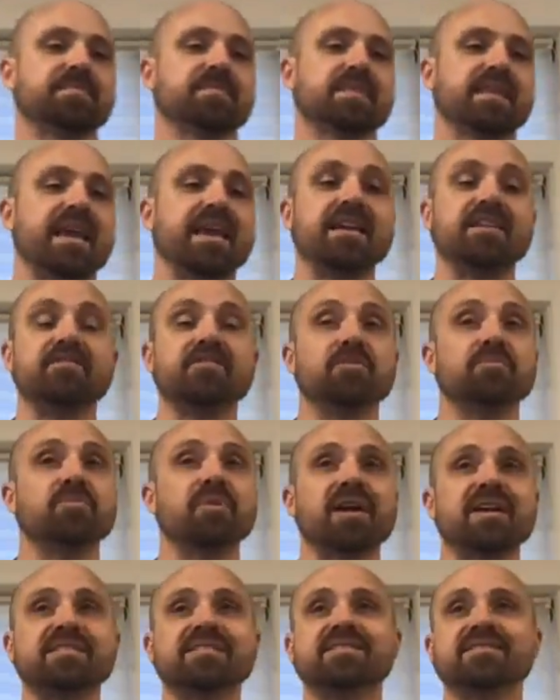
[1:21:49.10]
And if your
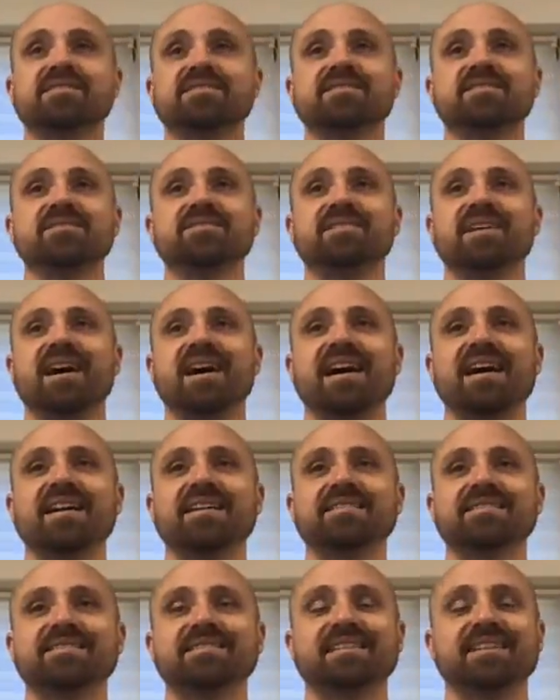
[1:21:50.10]
prices are too
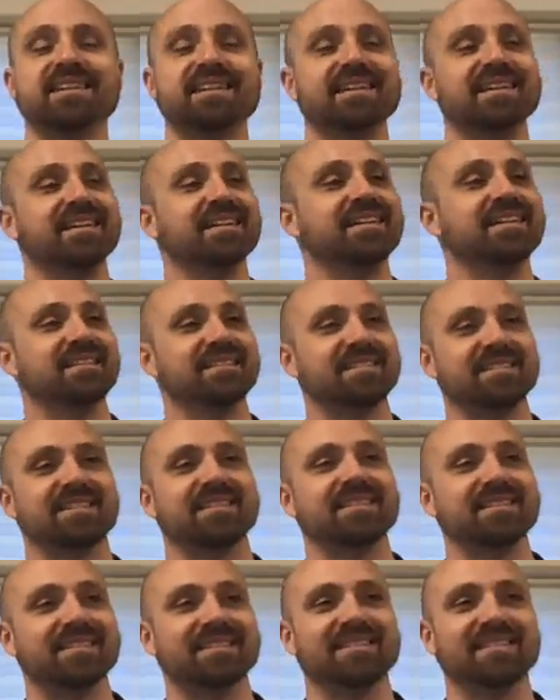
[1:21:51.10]
high,
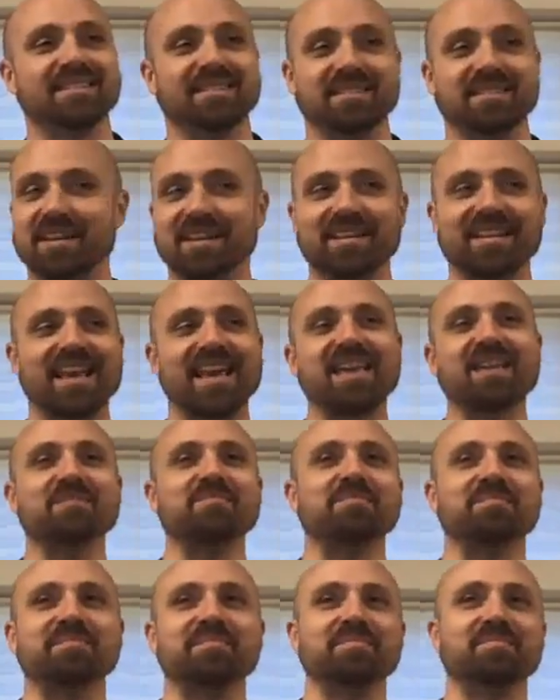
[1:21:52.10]

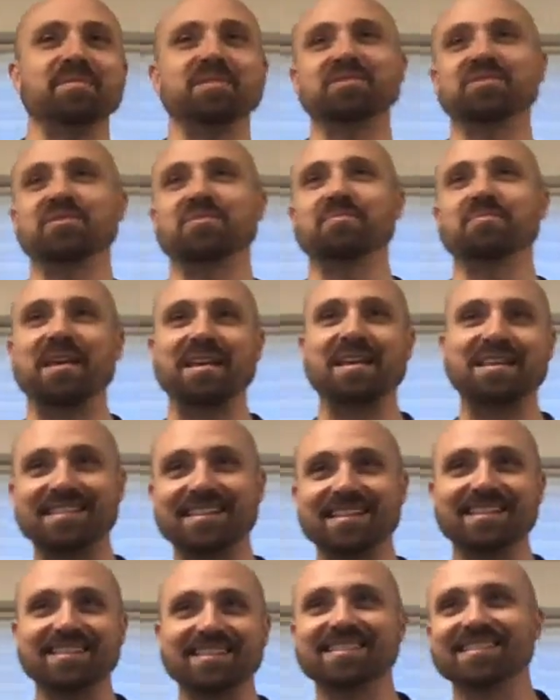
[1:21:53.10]
hey, Mr.
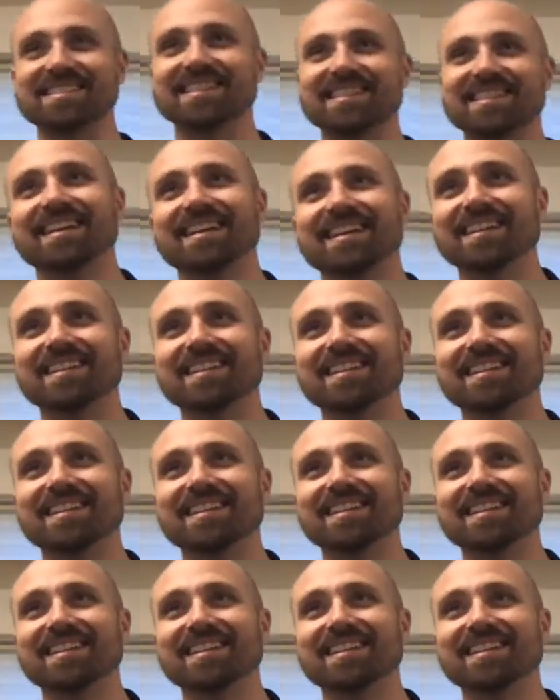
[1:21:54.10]
Macy's,
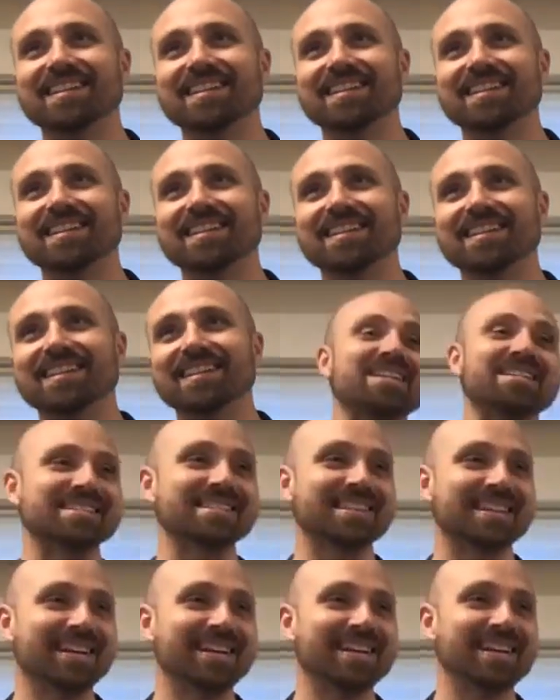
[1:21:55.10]
lower
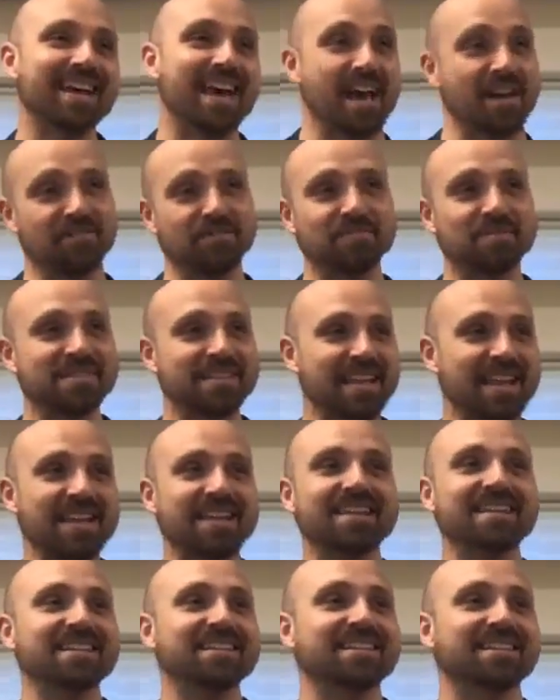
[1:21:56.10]
your price.
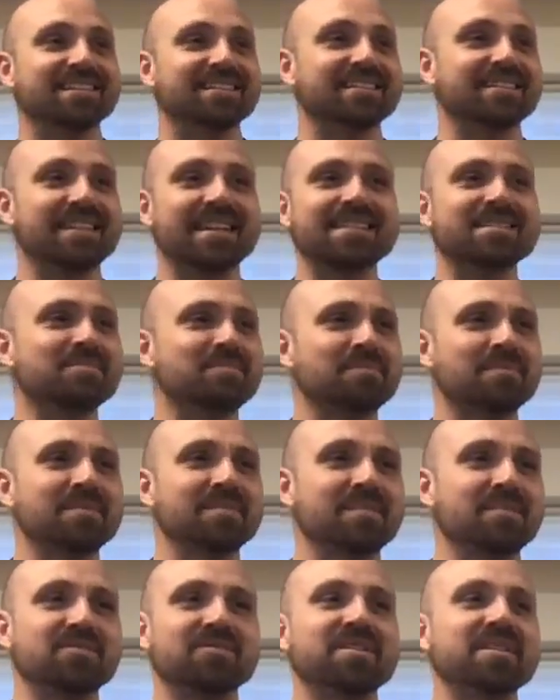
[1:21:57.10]
Have them stay
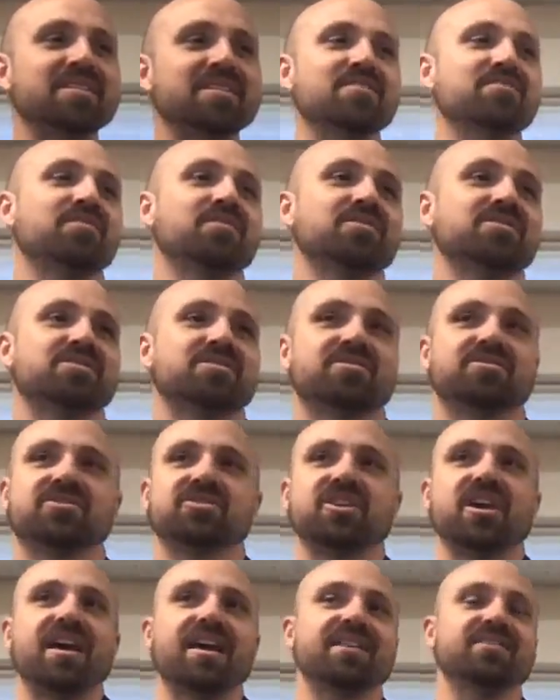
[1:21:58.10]
here. You get the
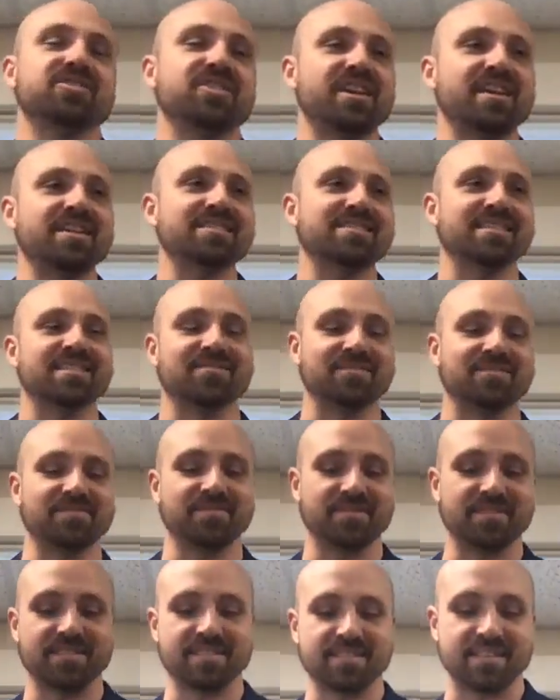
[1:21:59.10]
first
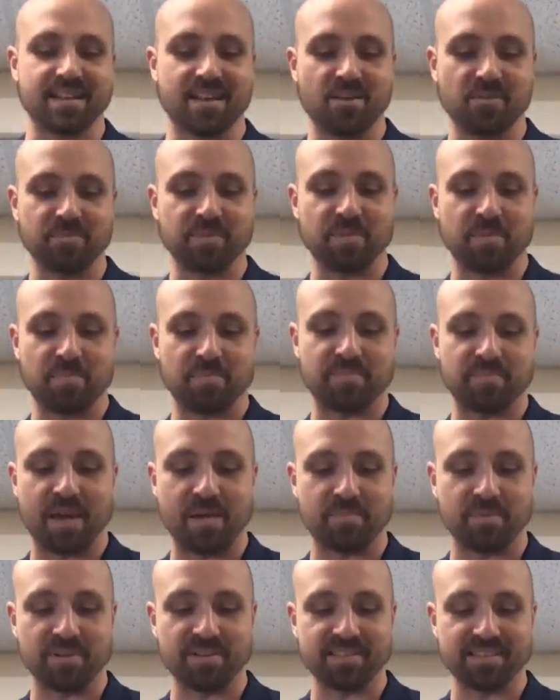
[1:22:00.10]
chance to help
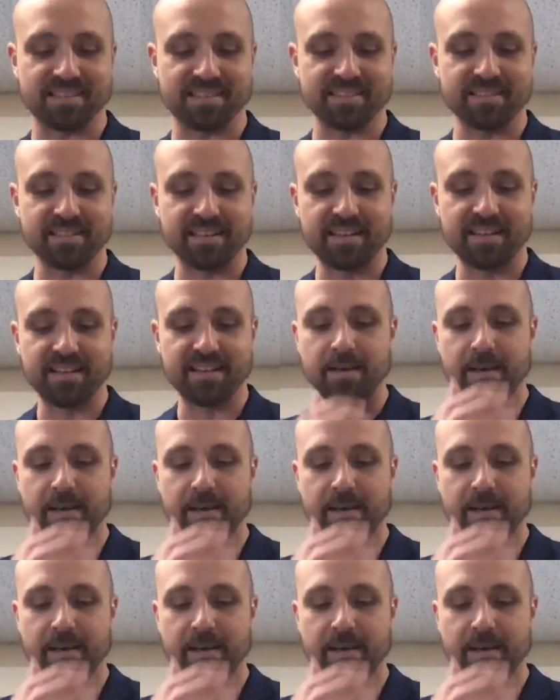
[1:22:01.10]
that person.